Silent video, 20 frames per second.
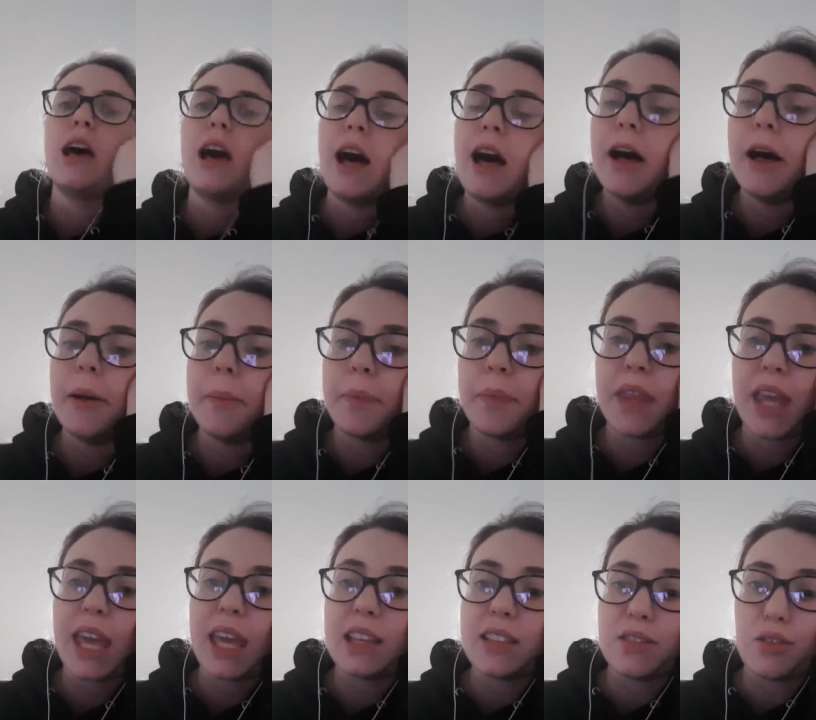Um,
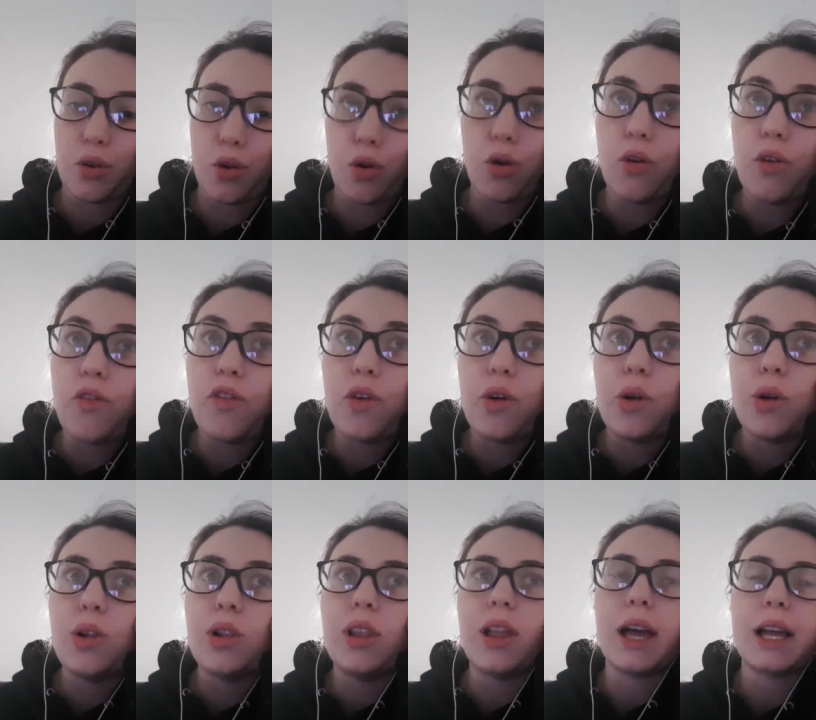it is awful.
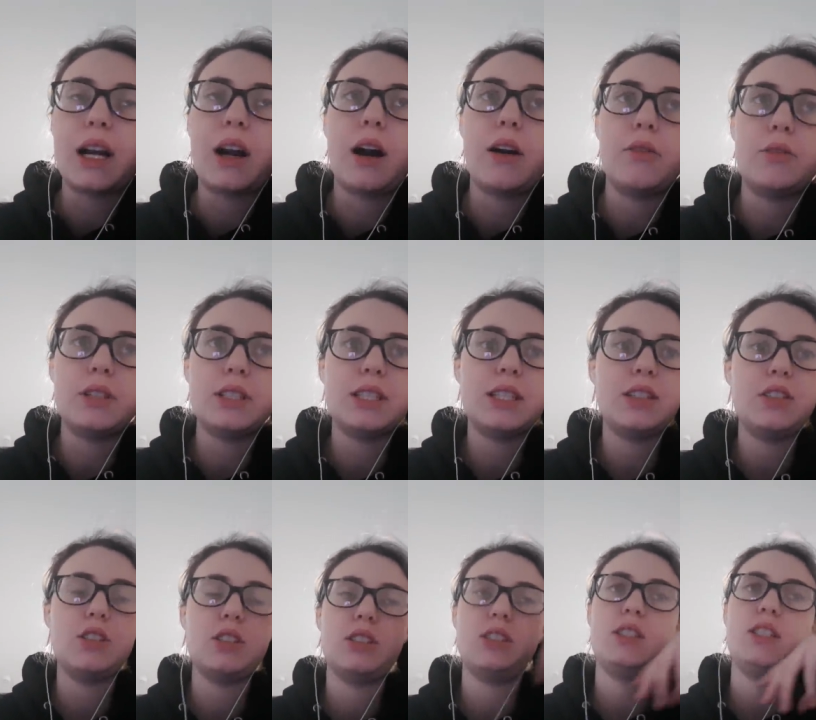Like, I honestly
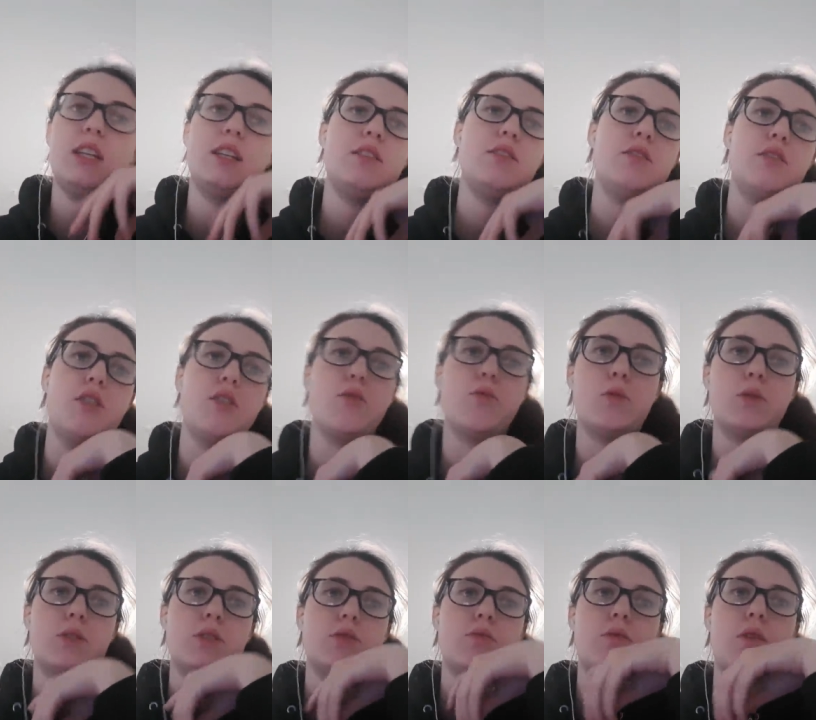just didn't know
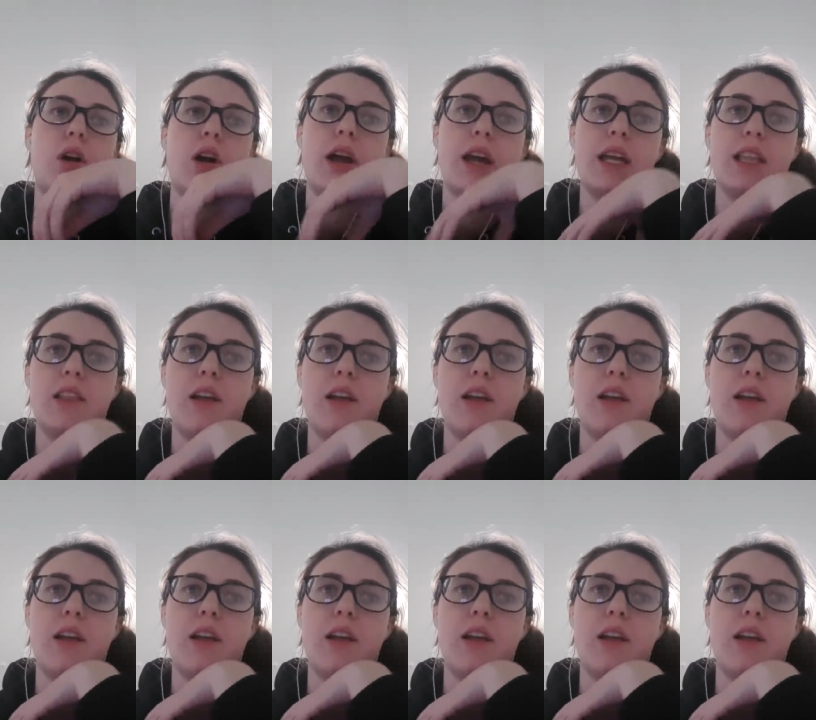what to write.